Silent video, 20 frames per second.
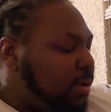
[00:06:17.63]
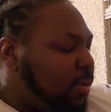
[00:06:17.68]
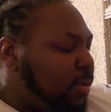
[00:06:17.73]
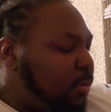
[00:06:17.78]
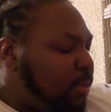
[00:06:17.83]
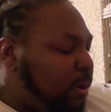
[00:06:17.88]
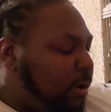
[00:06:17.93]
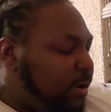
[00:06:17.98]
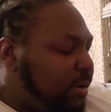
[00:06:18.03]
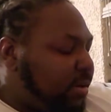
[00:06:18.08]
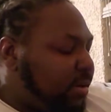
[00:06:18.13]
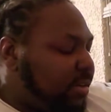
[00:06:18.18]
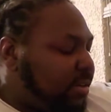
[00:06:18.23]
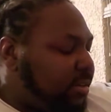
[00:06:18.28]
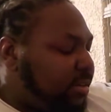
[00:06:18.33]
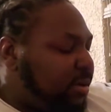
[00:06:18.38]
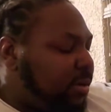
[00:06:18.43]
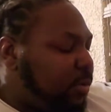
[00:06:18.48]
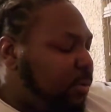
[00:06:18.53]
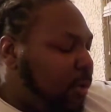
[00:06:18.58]
work,
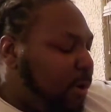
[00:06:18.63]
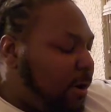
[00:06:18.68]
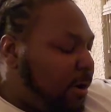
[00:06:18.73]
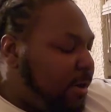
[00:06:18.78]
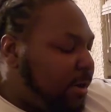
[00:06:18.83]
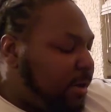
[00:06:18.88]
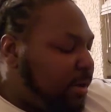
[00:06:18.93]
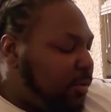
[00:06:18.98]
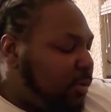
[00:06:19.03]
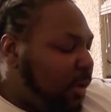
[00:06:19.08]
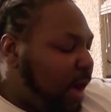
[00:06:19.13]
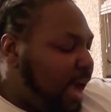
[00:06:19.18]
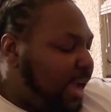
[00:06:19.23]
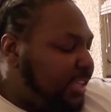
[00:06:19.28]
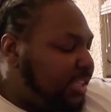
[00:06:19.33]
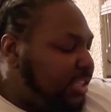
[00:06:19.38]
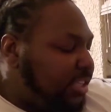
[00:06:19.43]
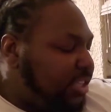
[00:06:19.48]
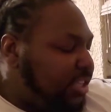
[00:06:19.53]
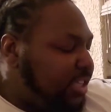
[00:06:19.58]

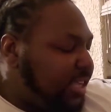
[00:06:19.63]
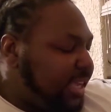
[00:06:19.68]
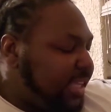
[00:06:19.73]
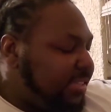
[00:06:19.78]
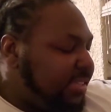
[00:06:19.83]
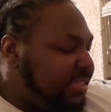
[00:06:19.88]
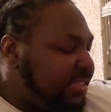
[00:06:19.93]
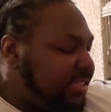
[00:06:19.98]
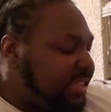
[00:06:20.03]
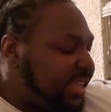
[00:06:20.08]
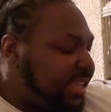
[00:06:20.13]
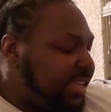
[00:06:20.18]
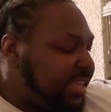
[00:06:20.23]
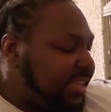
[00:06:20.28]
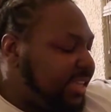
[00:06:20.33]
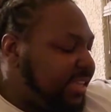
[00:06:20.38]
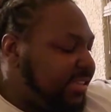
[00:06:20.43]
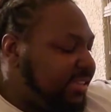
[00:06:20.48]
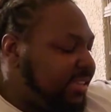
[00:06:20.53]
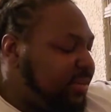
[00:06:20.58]
watch, and stay
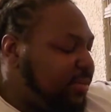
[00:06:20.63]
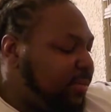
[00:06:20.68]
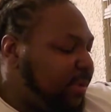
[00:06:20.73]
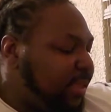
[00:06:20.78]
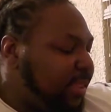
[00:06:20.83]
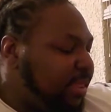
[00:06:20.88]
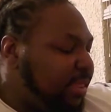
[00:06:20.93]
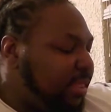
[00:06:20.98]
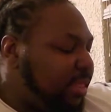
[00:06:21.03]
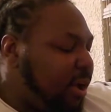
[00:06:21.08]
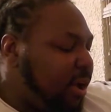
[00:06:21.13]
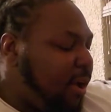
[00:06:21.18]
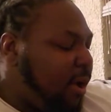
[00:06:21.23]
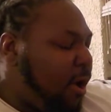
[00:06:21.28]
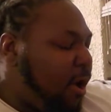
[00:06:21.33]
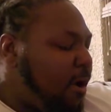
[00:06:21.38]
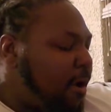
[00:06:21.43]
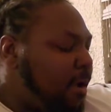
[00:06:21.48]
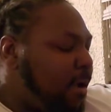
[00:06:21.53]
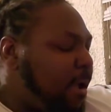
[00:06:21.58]
connected with
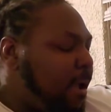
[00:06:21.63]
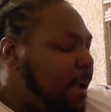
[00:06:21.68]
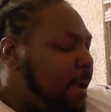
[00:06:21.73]
long